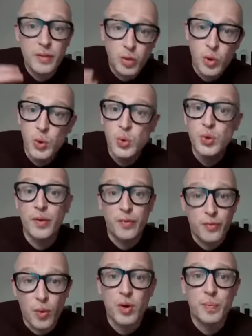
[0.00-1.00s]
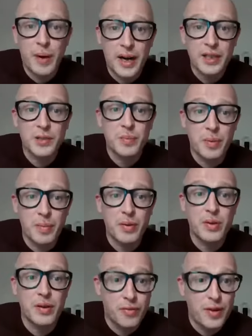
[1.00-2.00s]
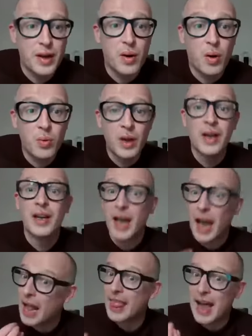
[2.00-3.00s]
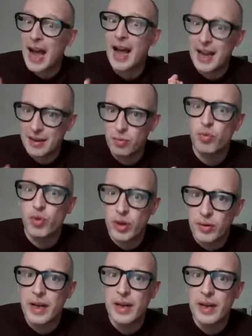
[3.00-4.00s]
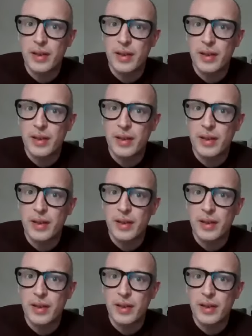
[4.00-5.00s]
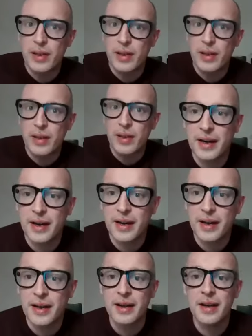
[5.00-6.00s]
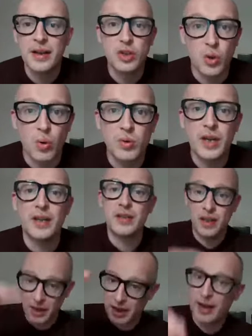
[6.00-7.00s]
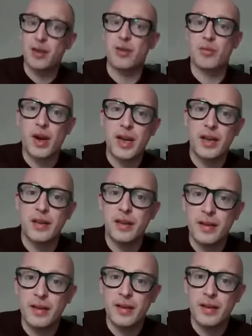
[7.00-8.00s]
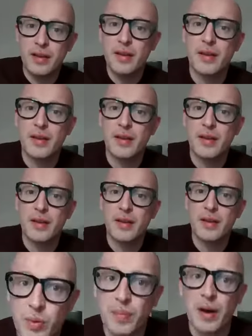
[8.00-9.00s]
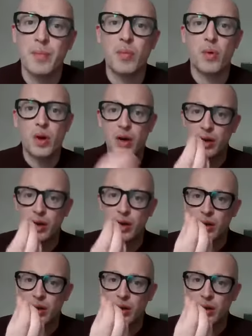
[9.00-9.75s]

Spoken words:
2 to 4 parts per million phenol, and that really does bring in that kind of saltiness. And you're right, the Bunnahabhain's just a wee bit more